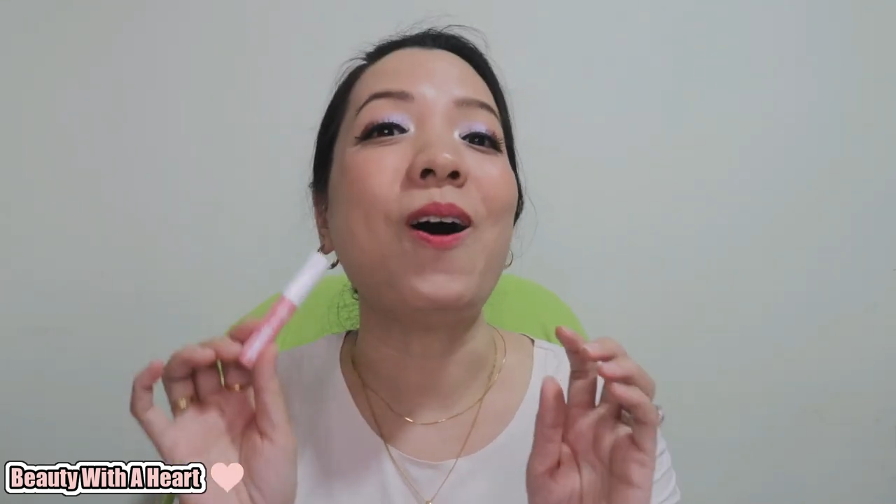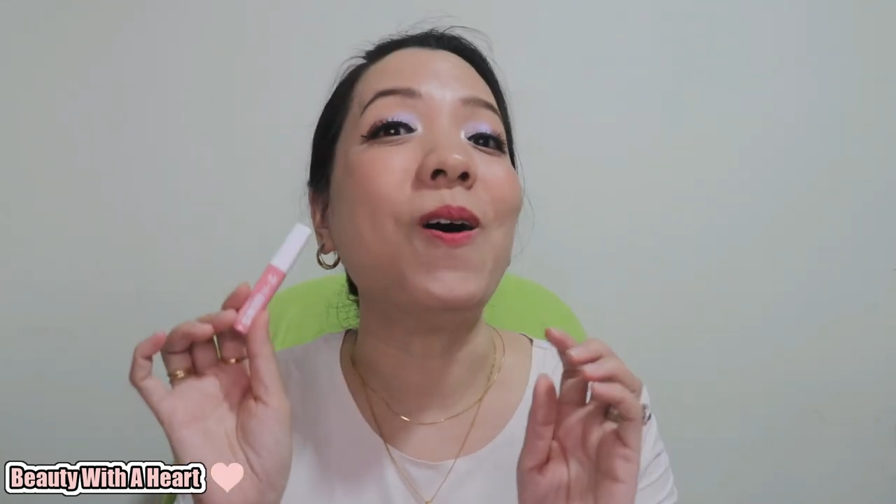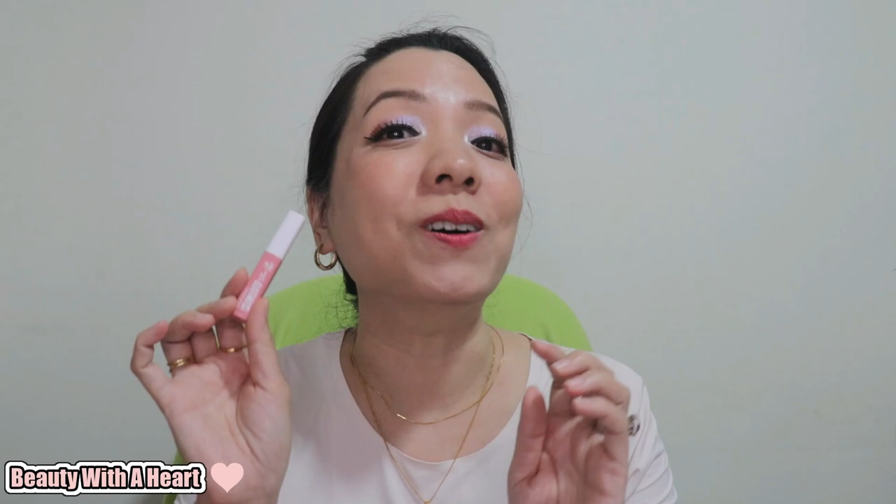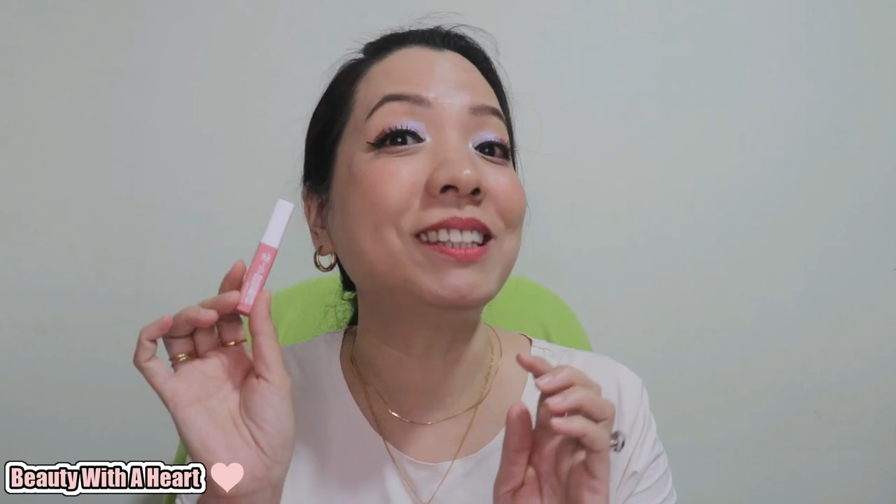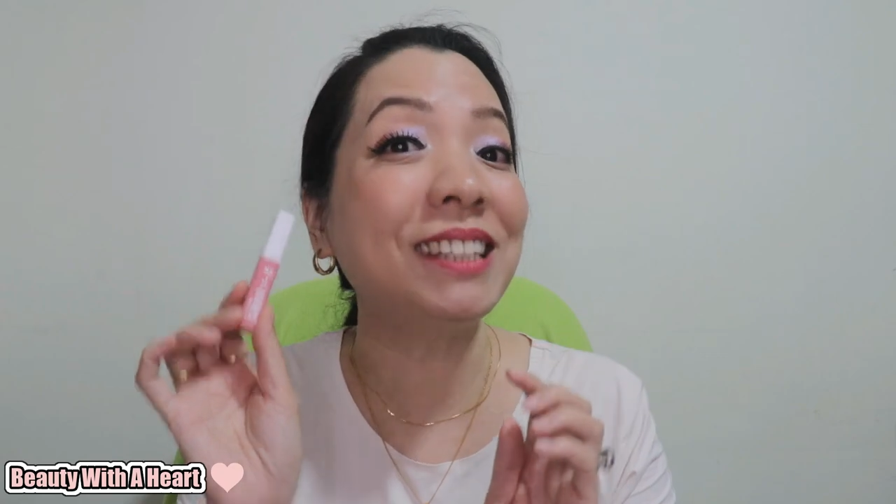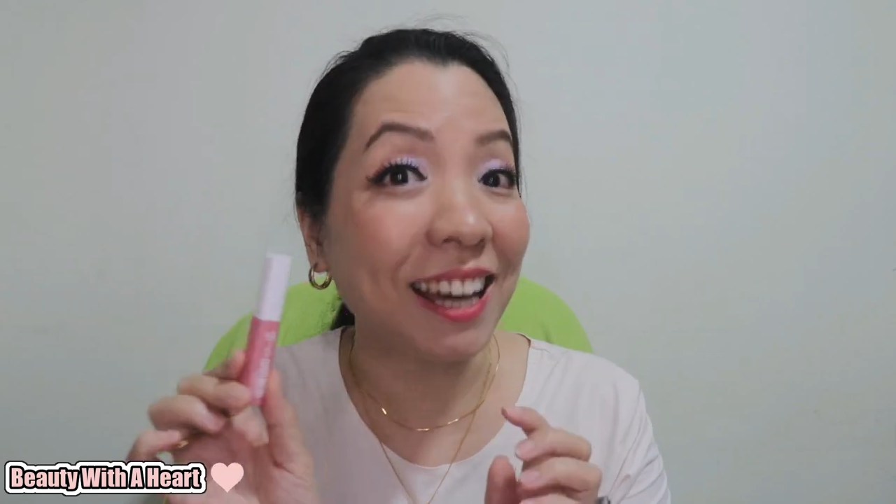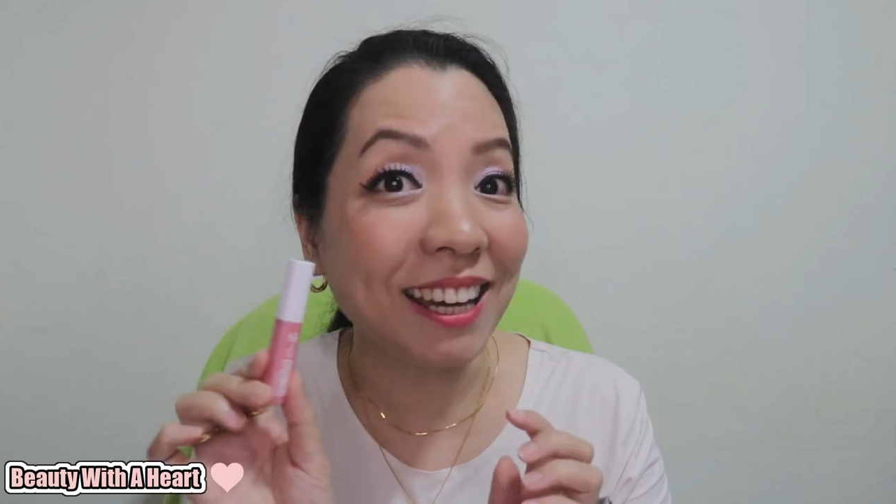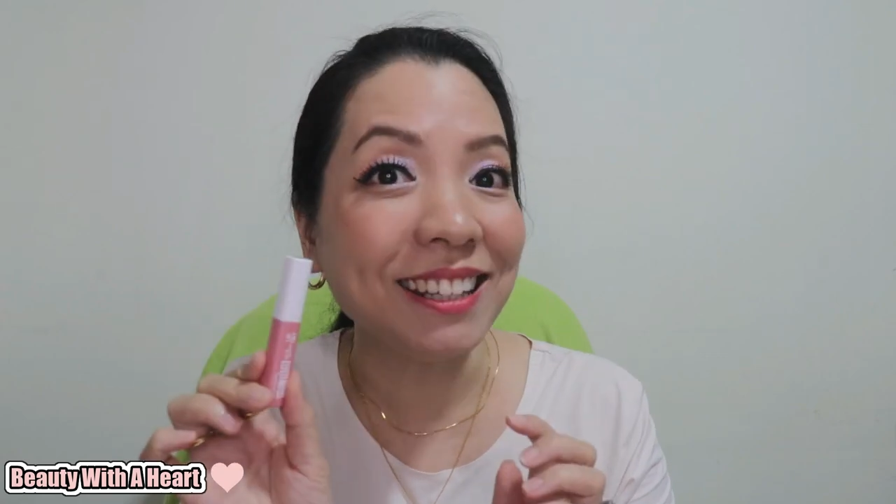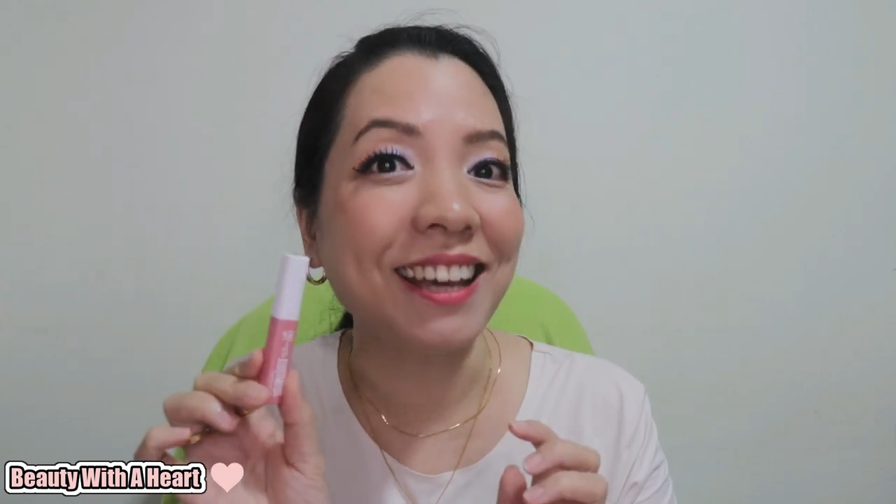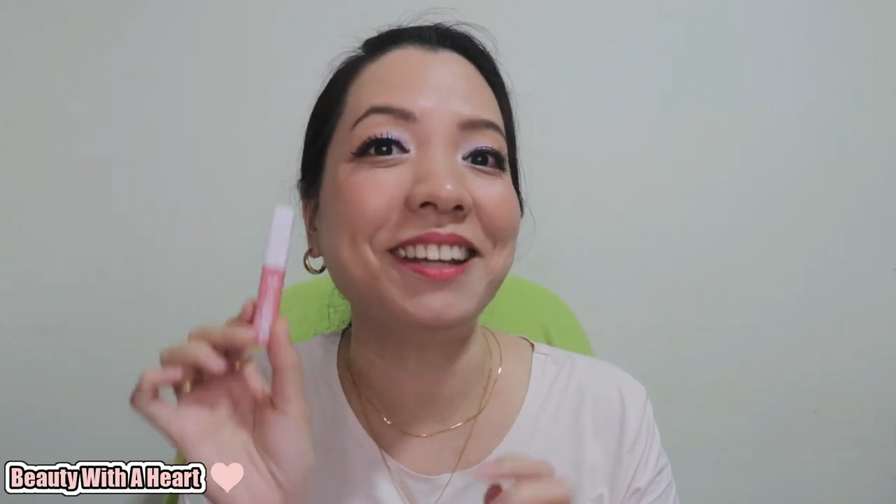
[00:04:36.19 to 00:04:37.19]
or
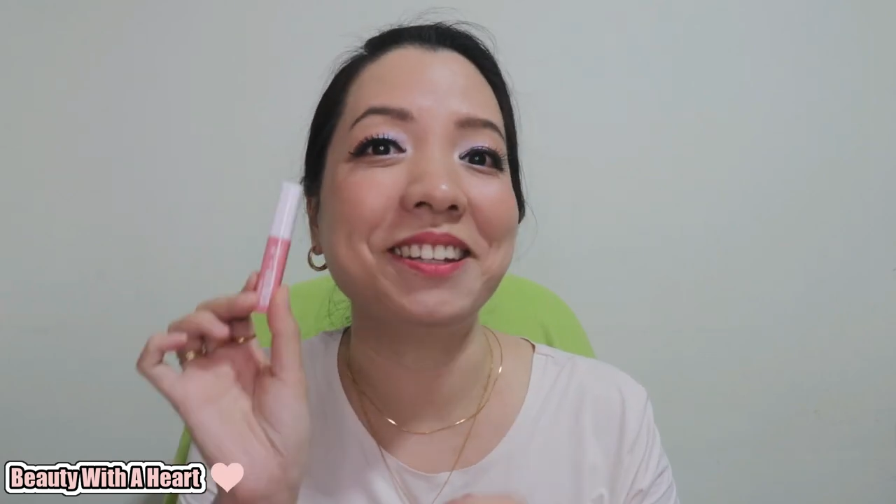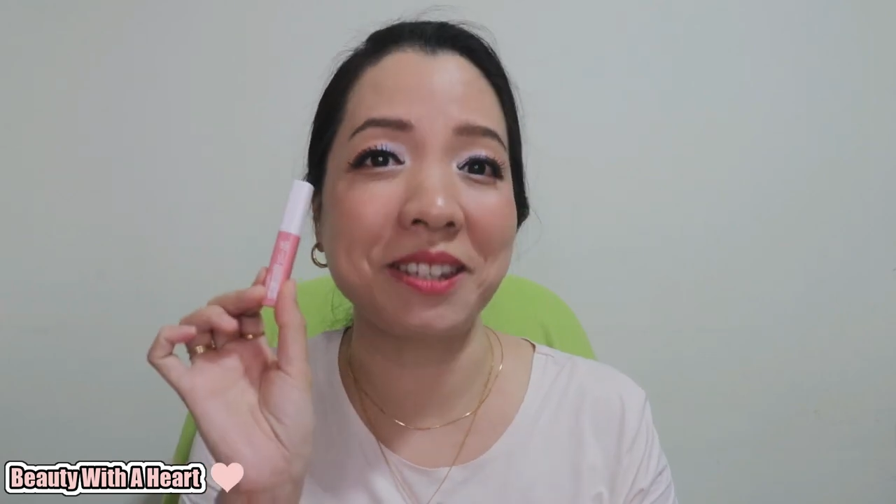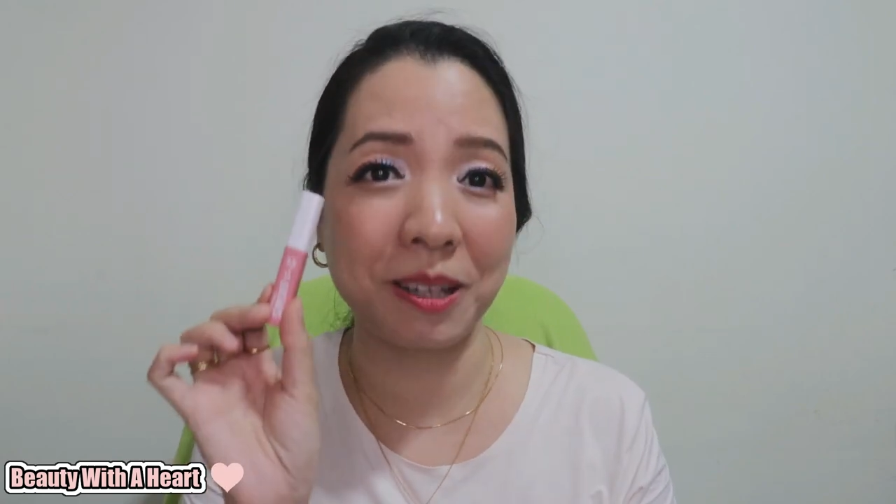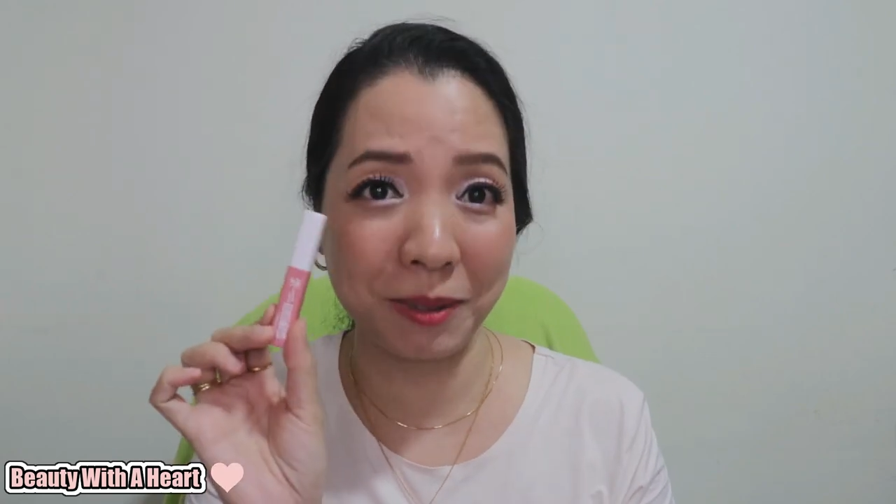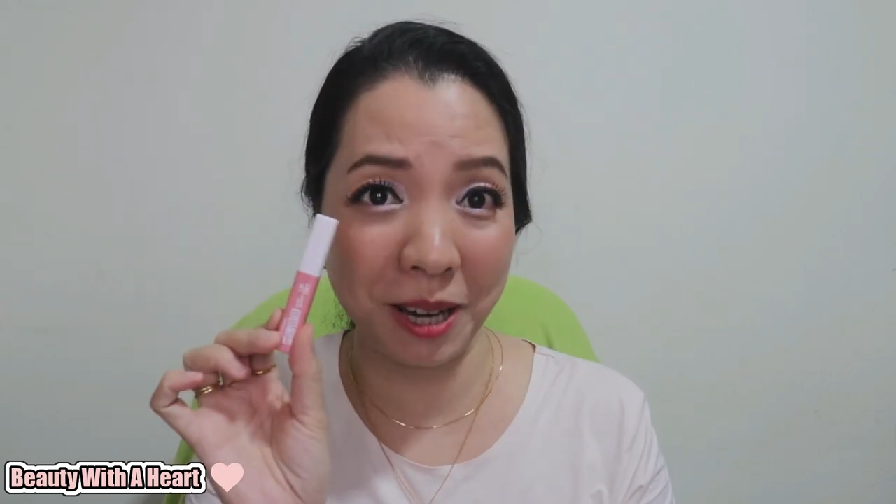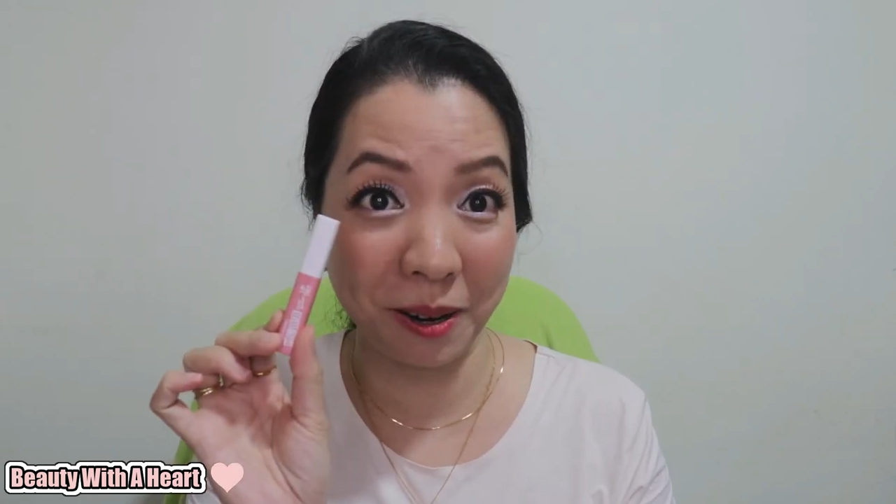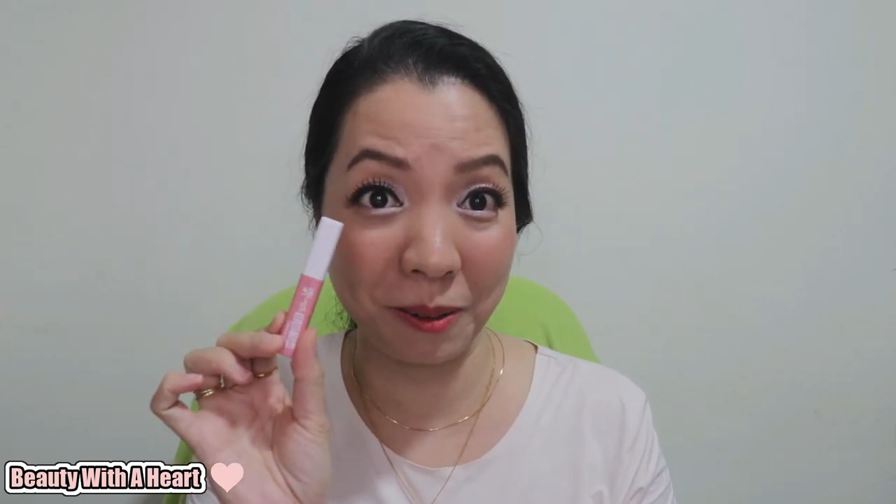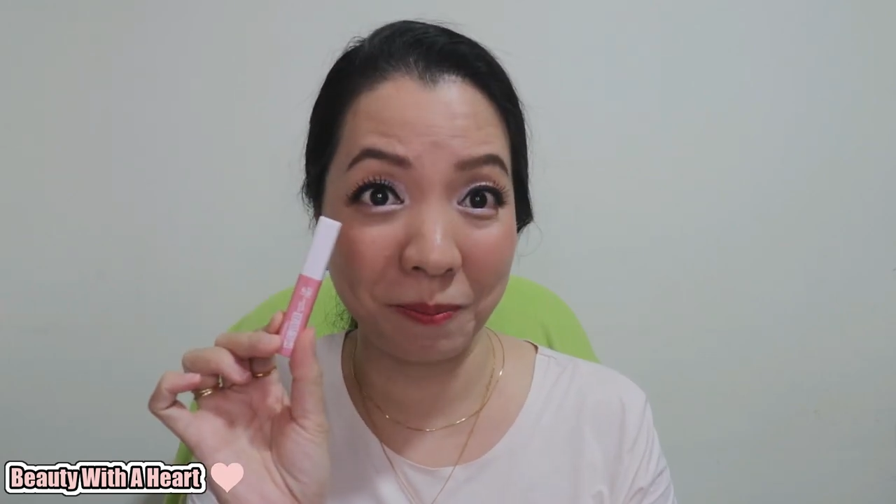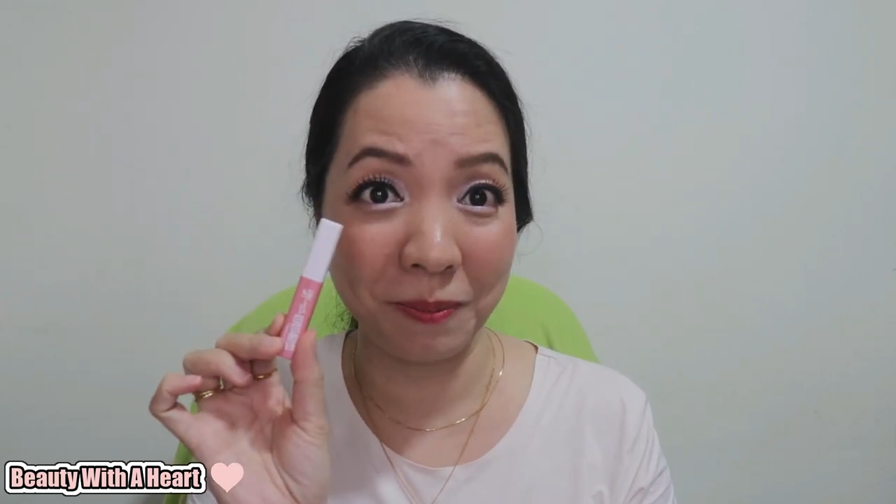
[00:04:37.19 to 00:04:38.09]
10 at the same time.